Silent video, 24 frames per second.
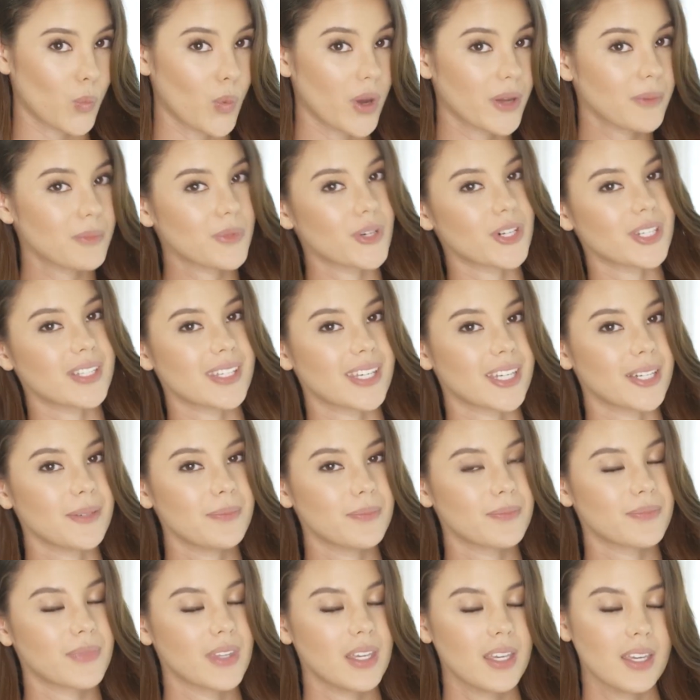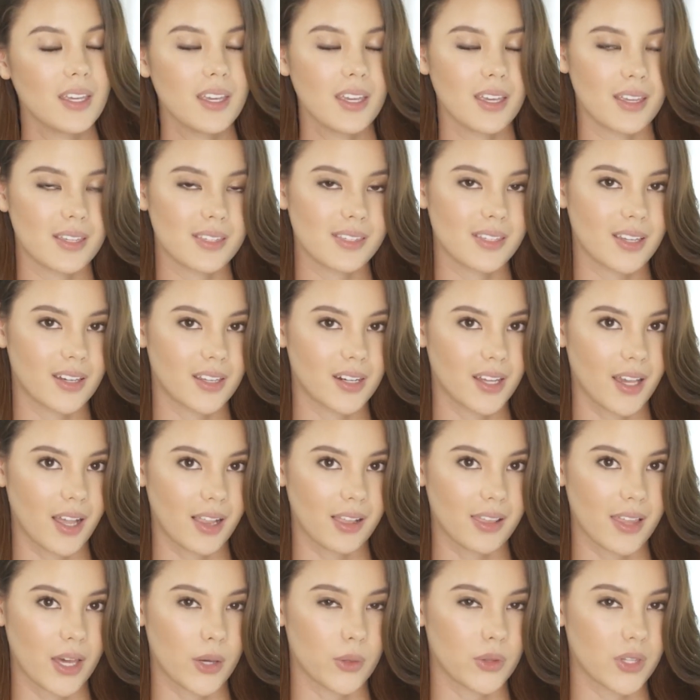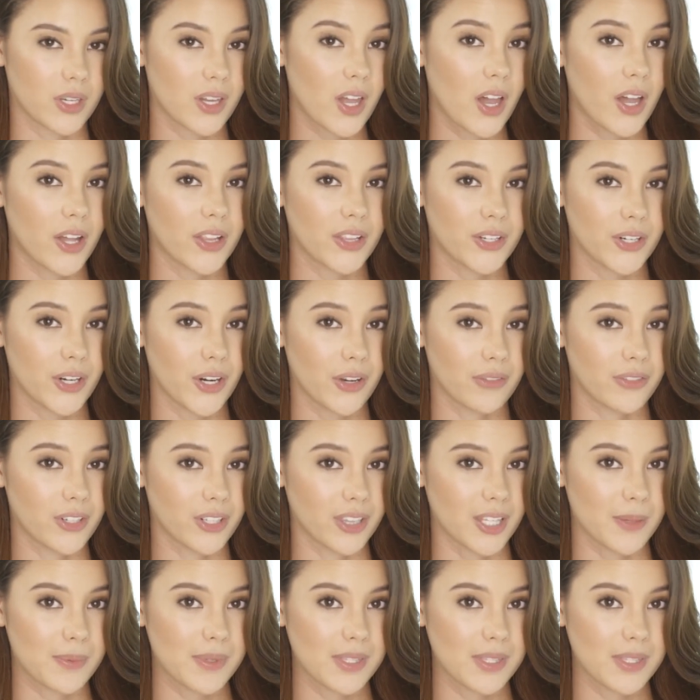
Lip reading: One more tip is gonna allow the color of your